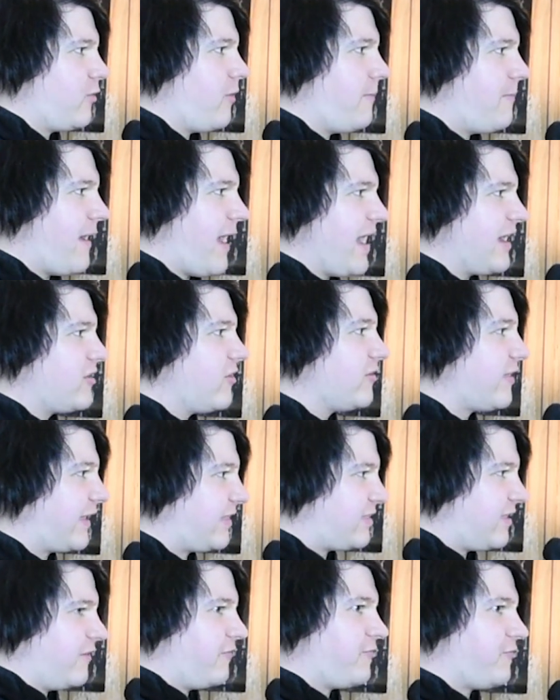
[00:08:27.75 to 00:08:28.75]
Quebec or
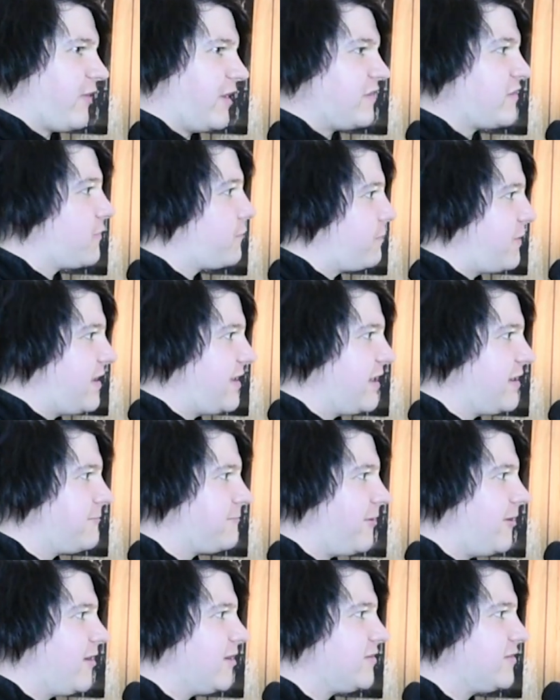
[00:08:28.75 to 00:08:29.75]
like the French
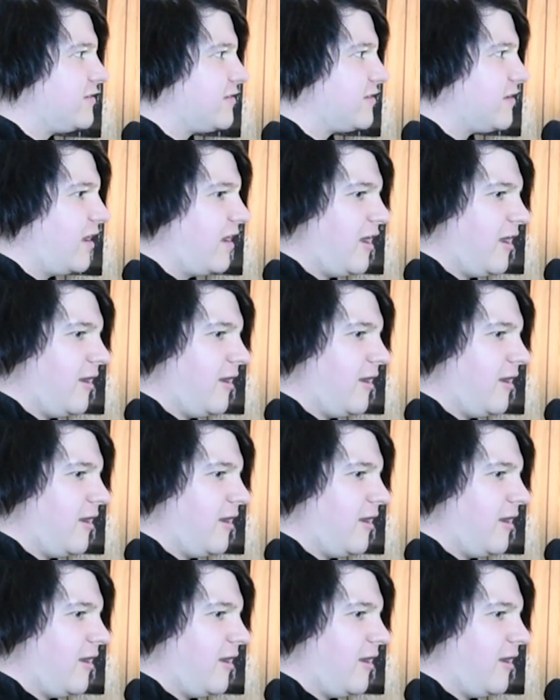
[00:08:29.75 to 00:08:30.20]
speaking parts,